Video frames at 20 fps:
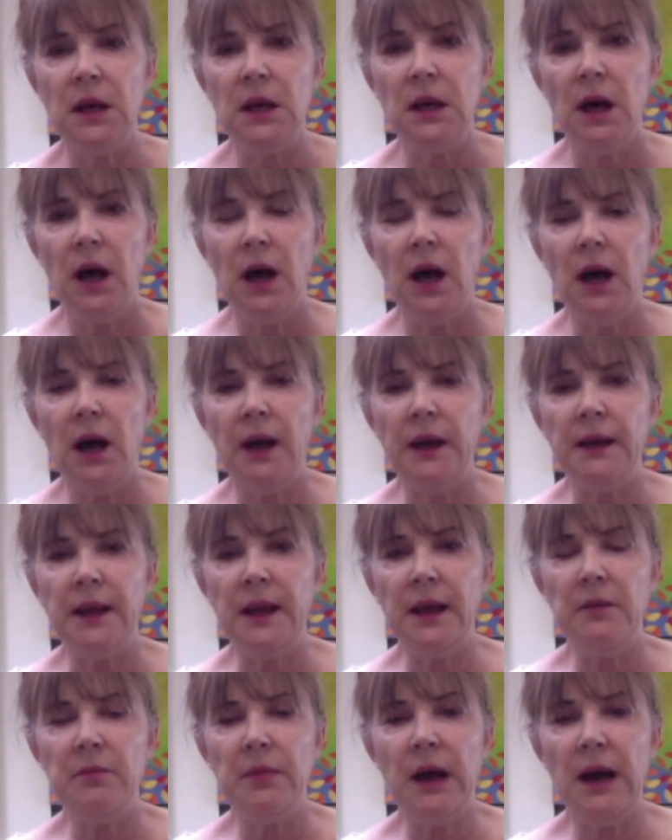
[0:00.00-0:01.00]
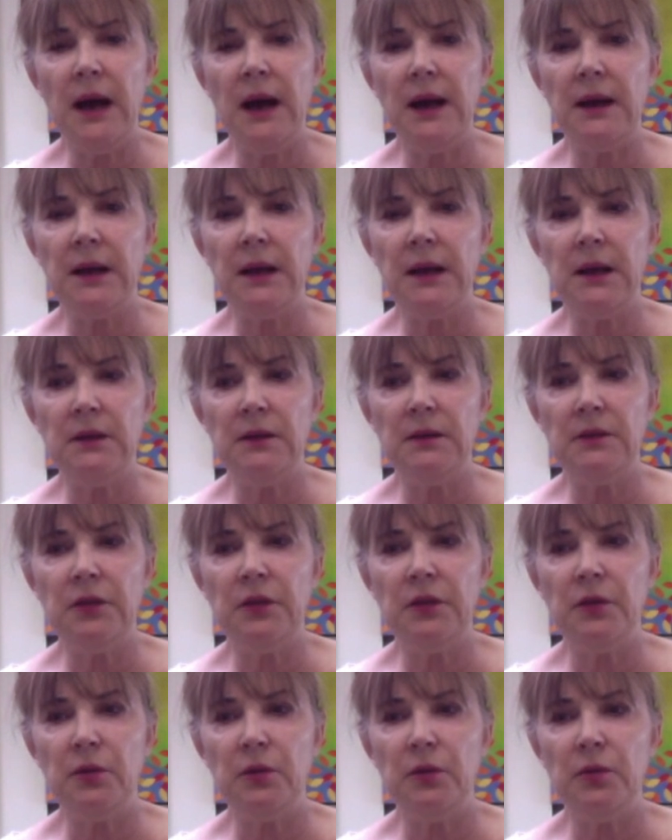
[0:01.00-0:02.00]
I came back
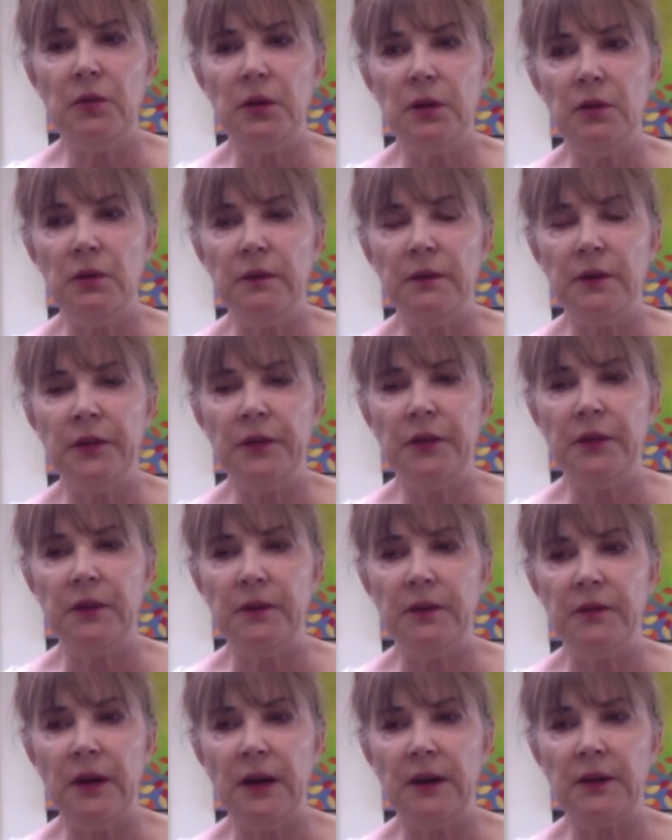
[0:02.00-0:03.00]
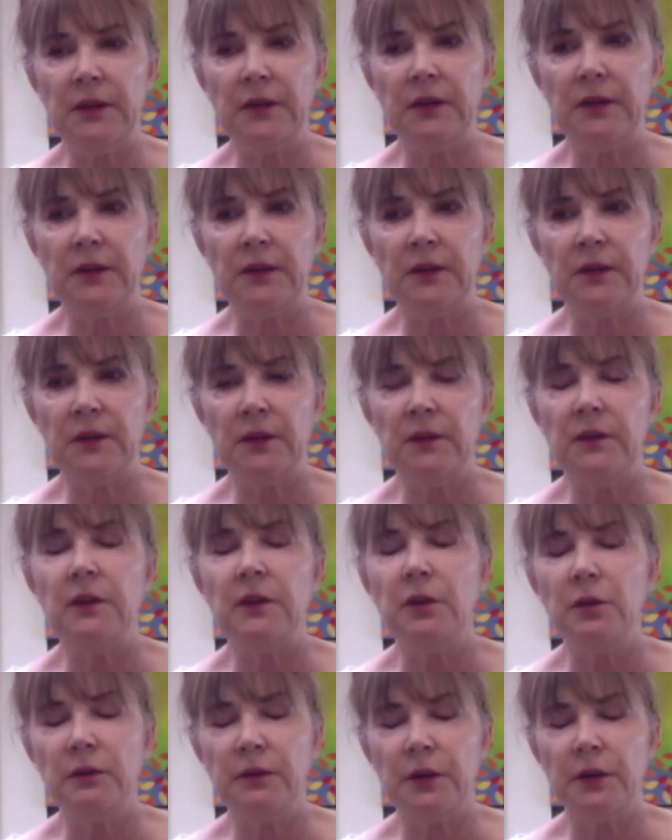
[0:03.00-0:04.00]
to the University of Texas, the
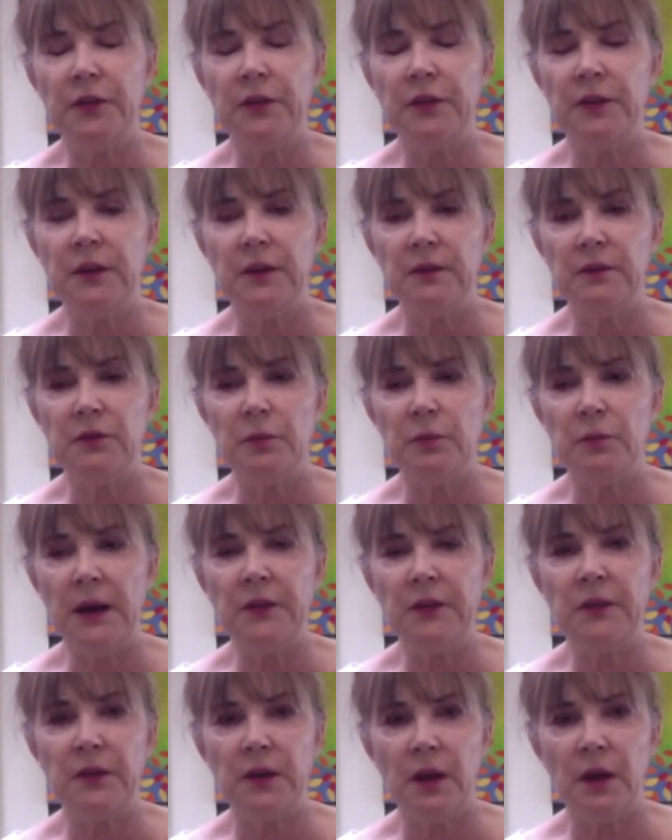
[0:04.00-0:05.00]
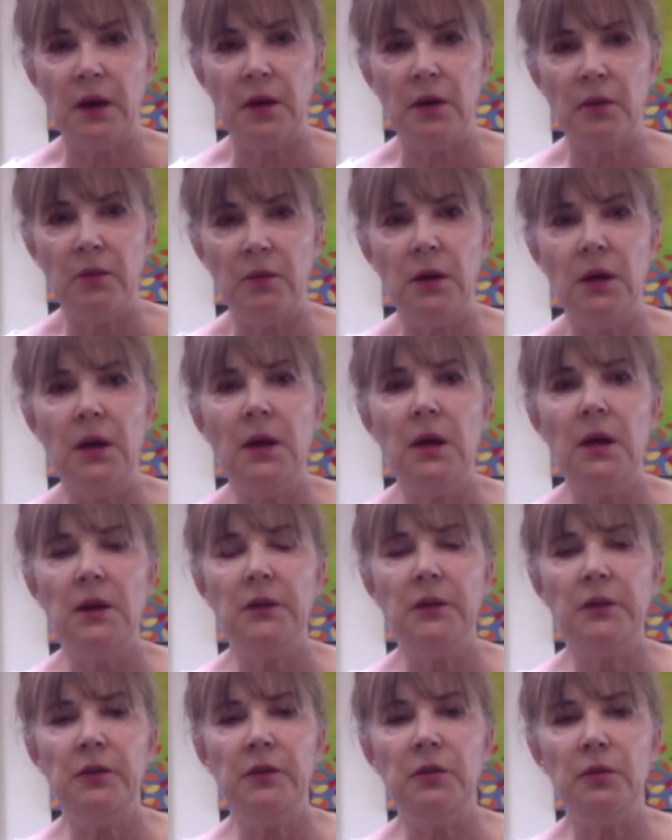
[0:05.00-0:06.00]
University of New Mexico,
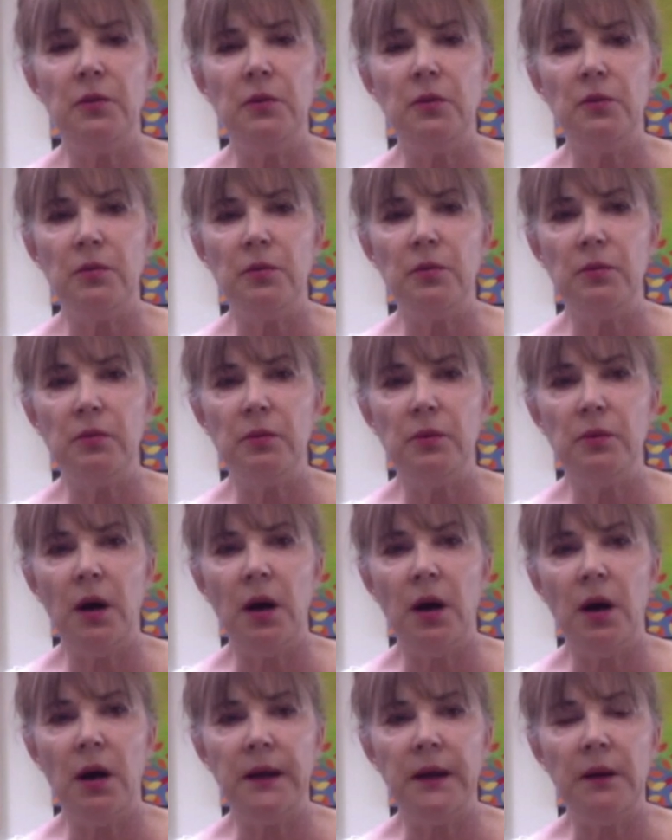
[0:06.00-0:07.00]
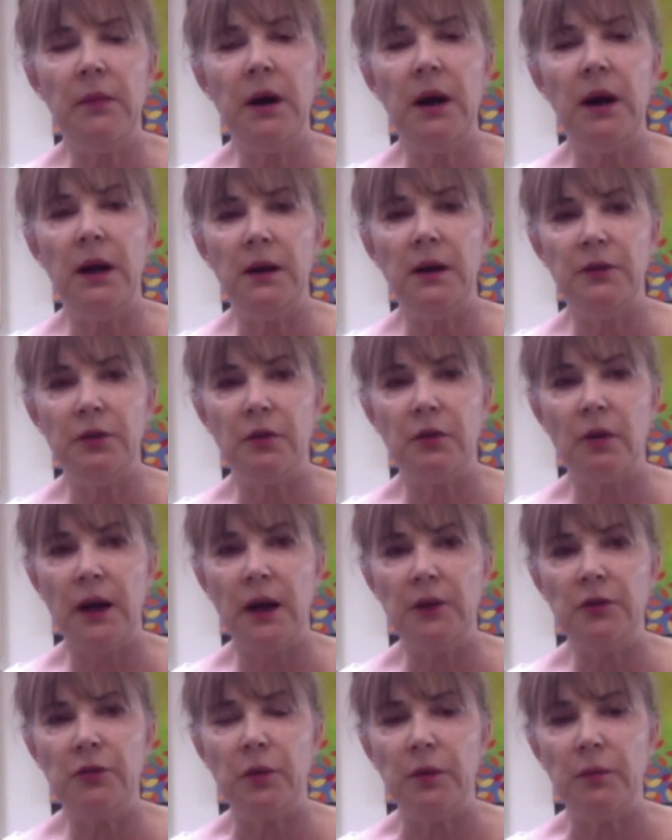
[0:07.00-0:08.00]
to get my
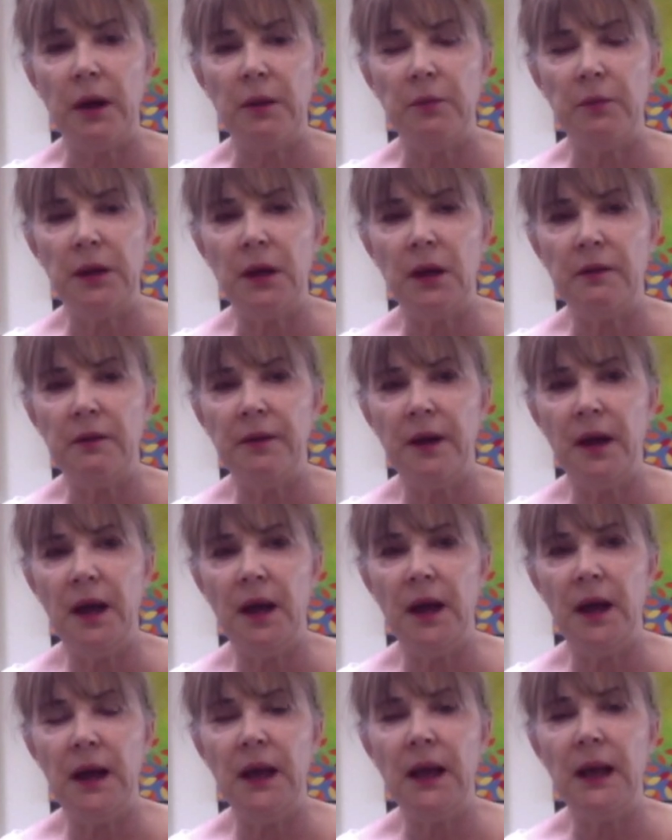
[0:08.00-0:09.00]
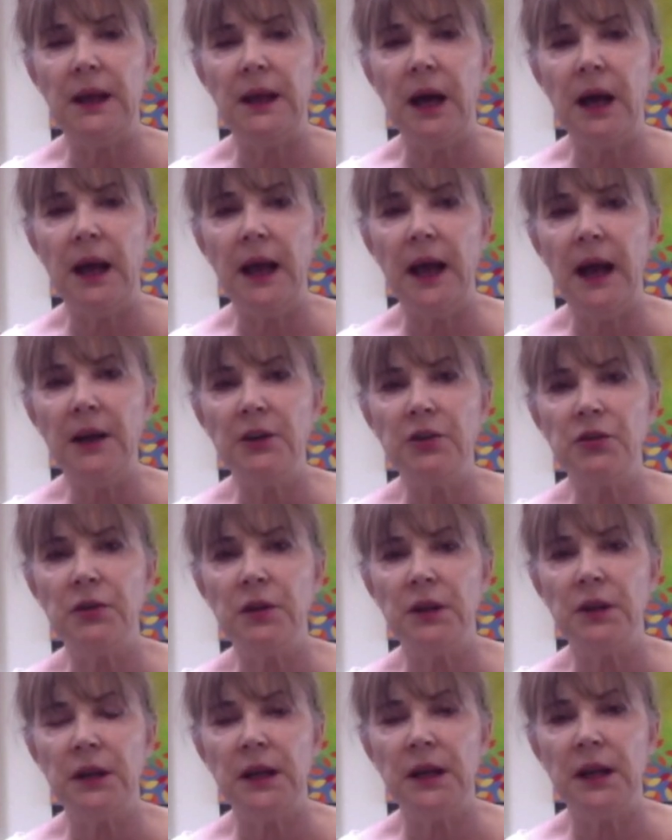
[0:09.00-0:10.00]
undergraduate, my BFA, and I
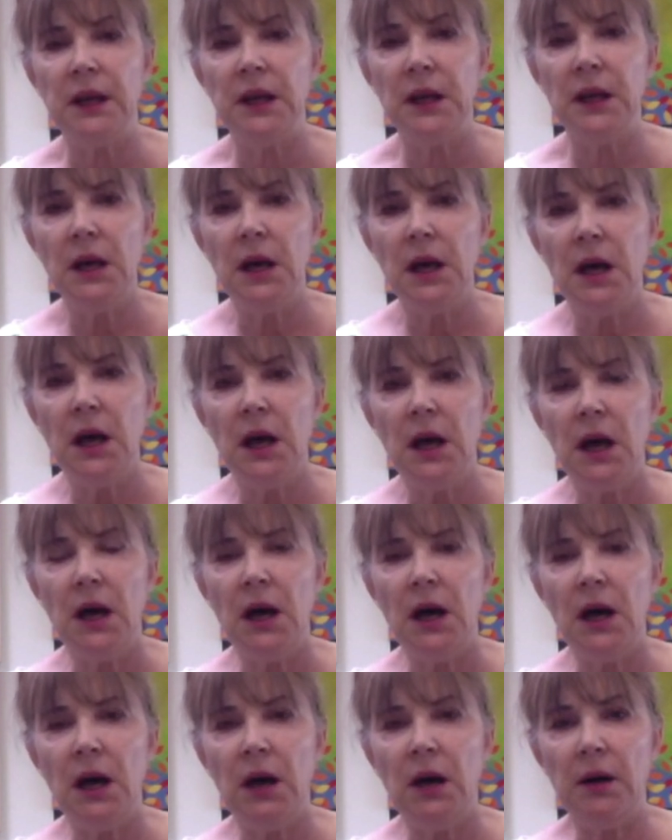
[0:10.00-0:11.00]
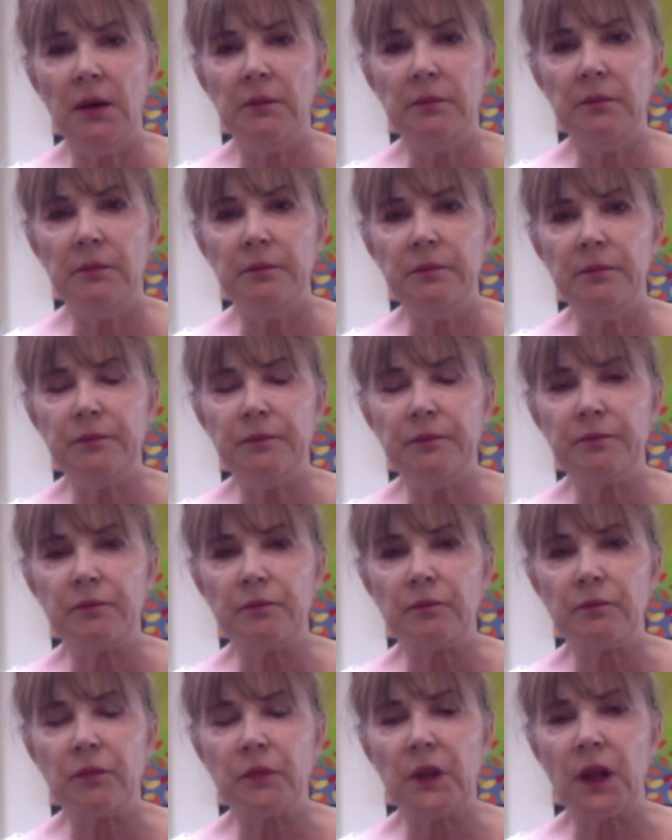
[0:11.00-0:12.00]
actually
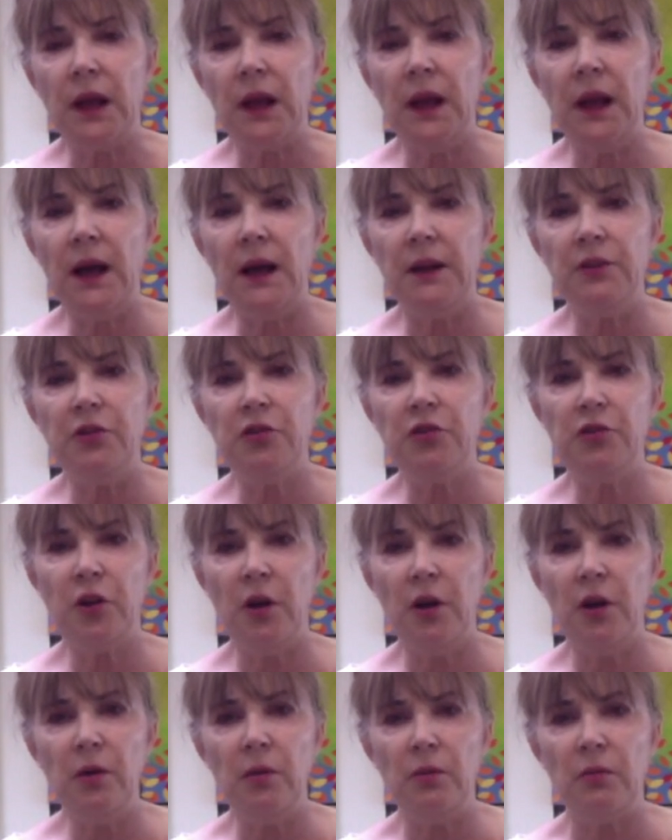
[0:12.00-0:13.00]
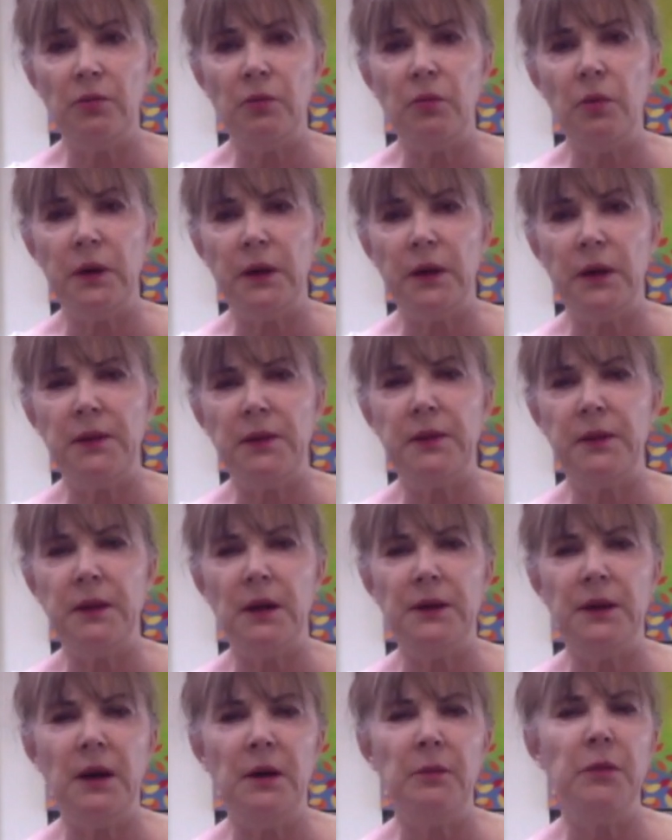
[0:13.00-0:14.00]
had shown with
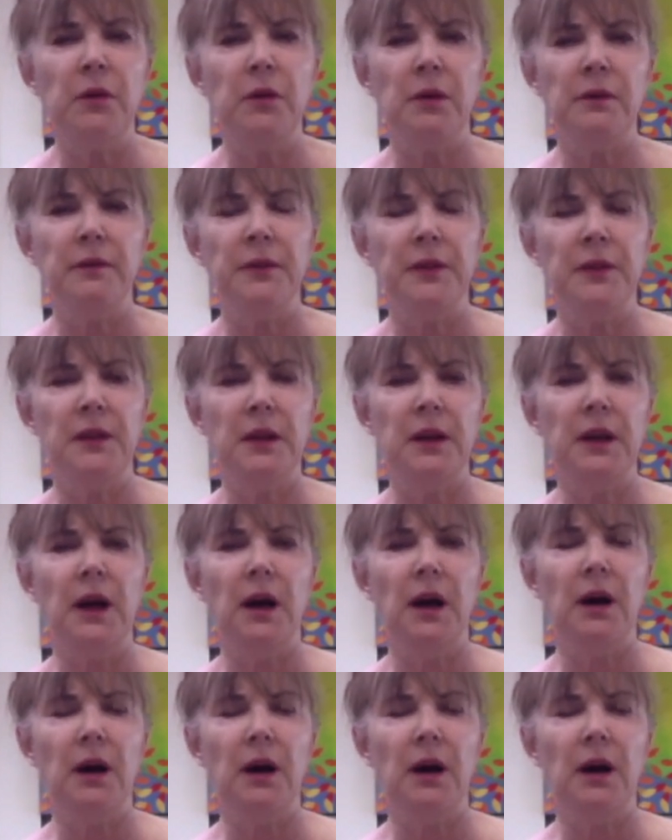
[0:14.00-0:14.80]
a number of the